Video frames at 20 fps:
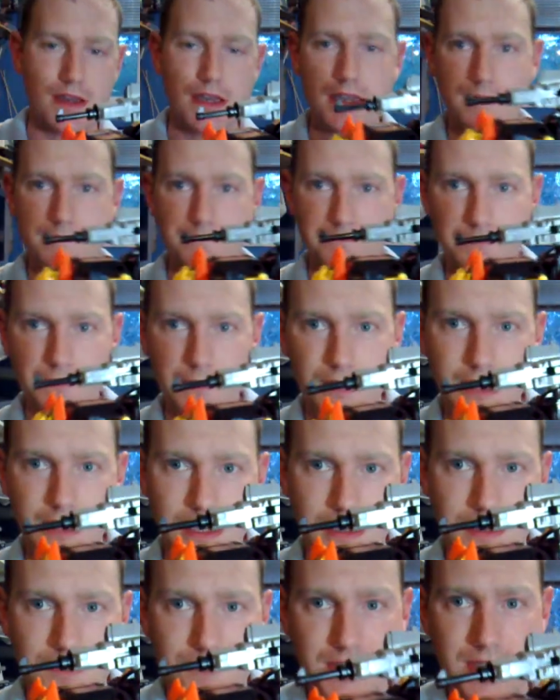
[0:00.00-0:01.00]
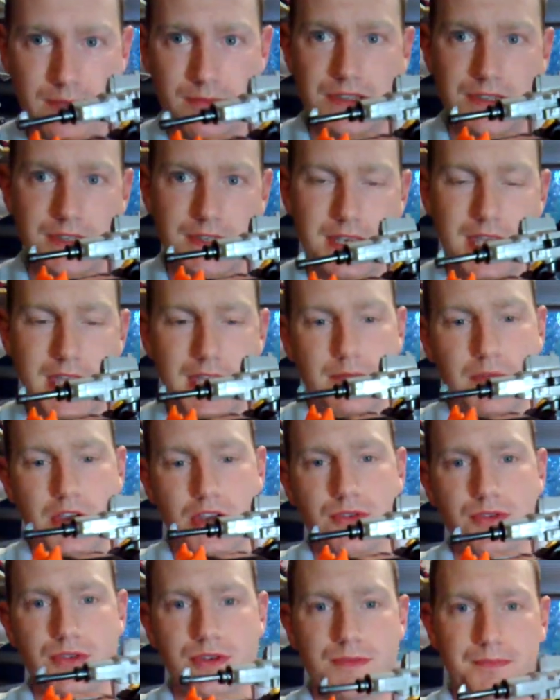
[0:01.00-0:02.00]
like that, and that gives him his attack
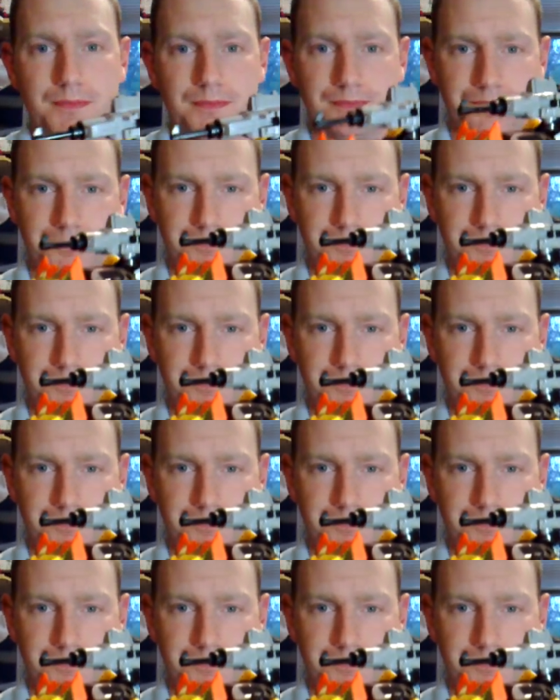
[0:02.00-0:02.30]
mode.